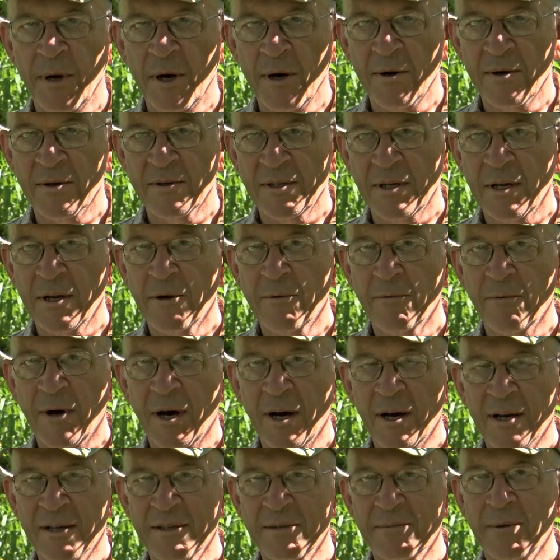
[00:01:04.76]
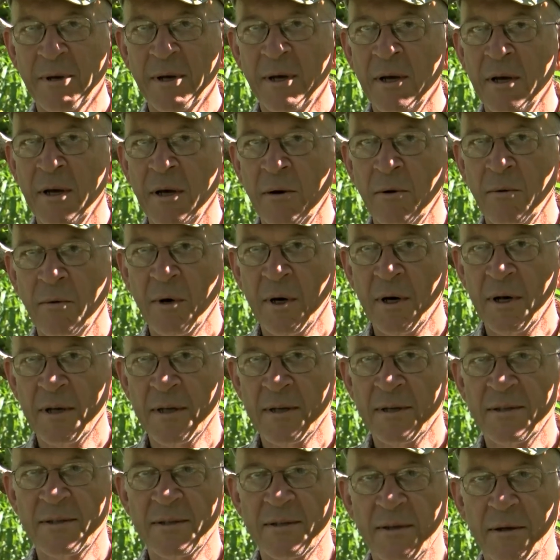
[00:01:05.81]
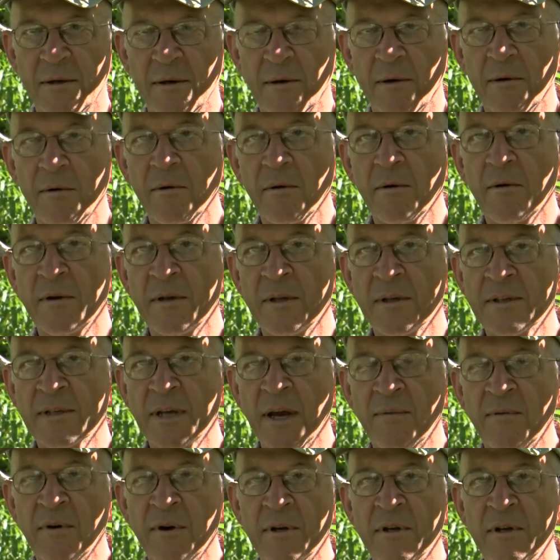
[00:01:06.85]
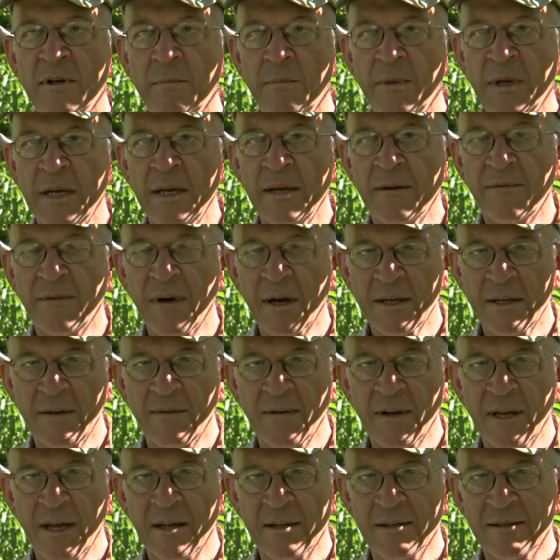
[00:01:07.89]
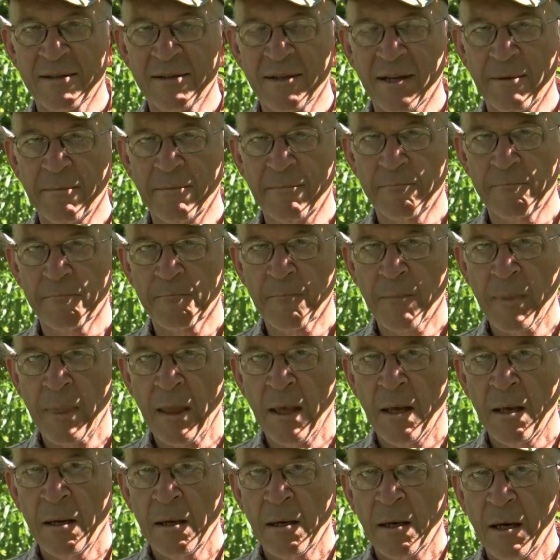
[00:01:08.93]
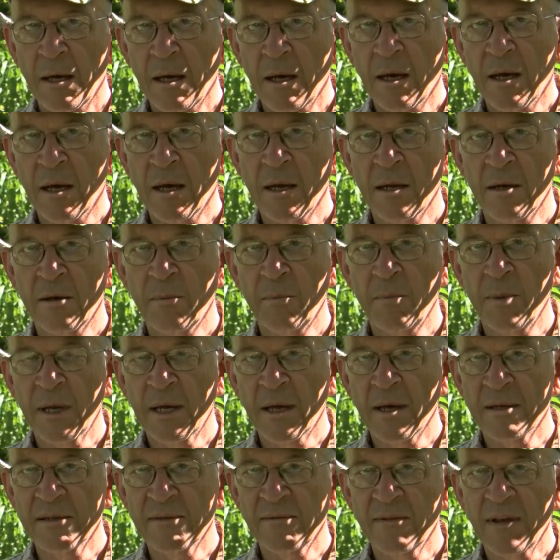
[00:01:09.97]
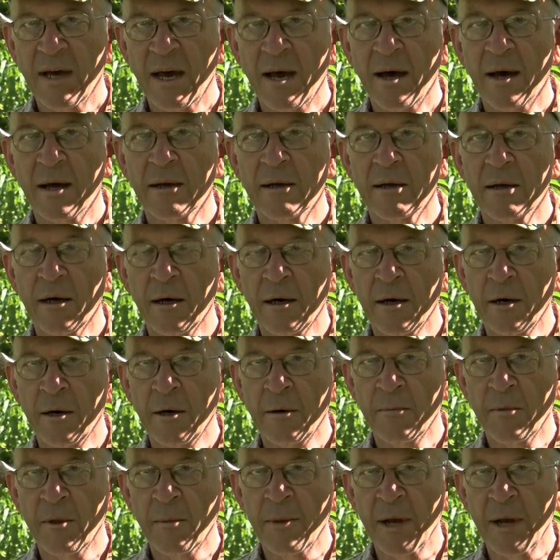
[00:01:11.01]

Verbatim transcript: Parasitic wasp was discovered to be effective against them. And because of that, um, the